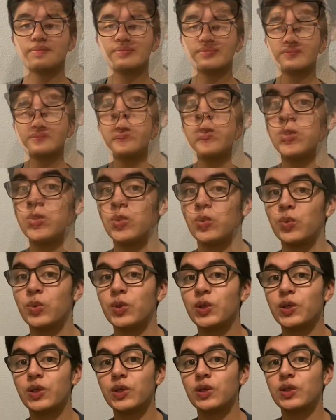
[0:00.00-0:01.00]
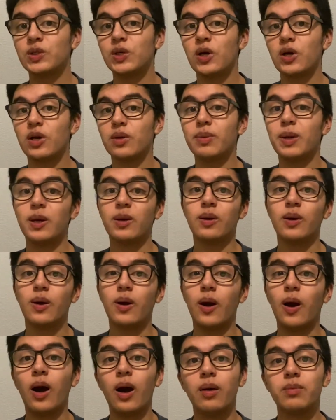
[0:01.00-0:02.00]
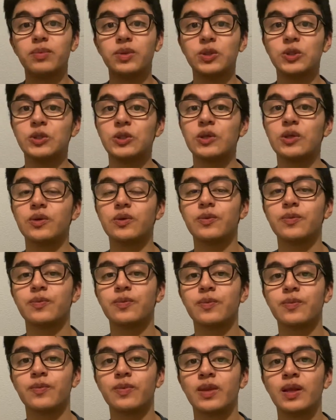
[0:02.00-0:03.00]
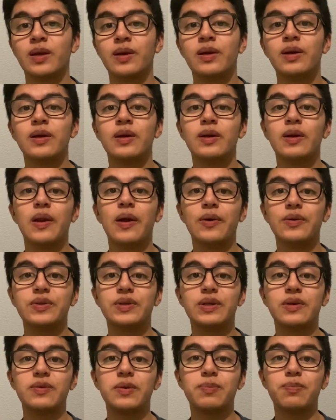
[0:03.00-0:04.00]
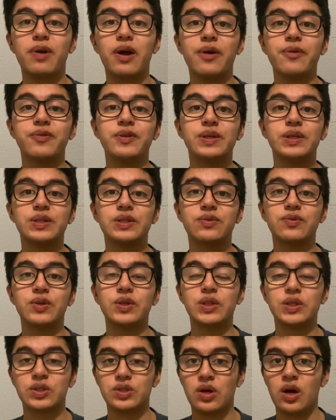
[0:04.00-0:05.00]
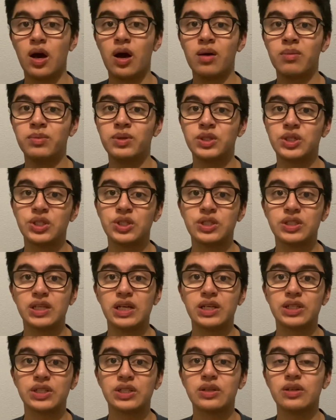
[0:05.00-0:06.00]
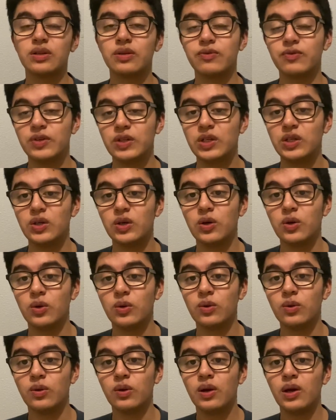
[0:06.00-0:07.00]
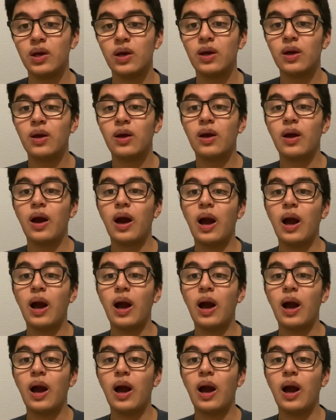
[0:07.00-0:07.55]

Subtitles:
So we're going to talk about embouchure. Now, to give a preface for this embouchure section of the video, I